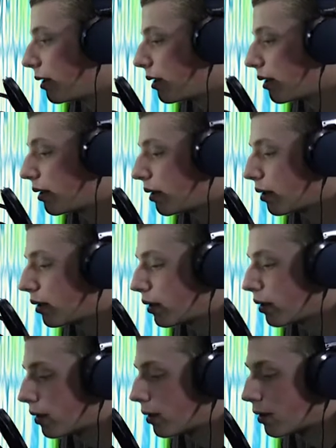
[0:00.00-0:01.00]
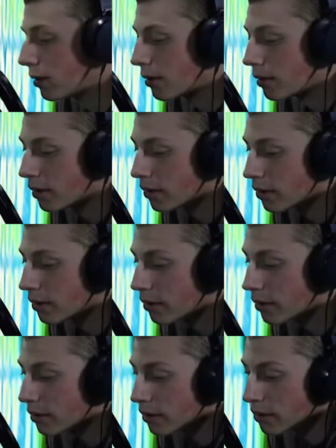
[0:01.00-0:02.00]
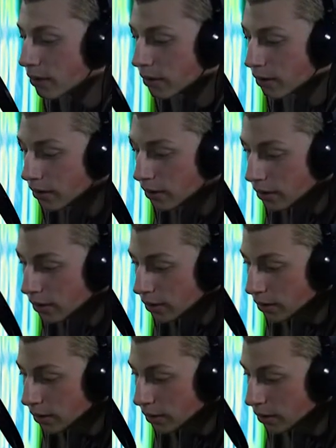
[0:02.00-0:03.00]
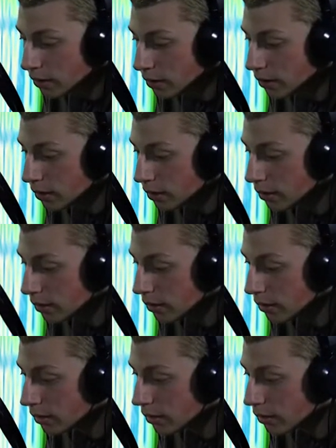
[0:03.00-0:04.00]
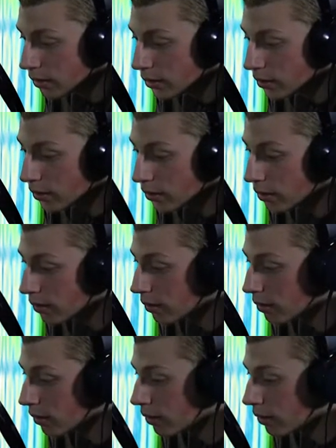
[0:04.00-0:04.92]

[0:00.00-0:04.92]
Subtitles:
No words are spoken by the person on screen.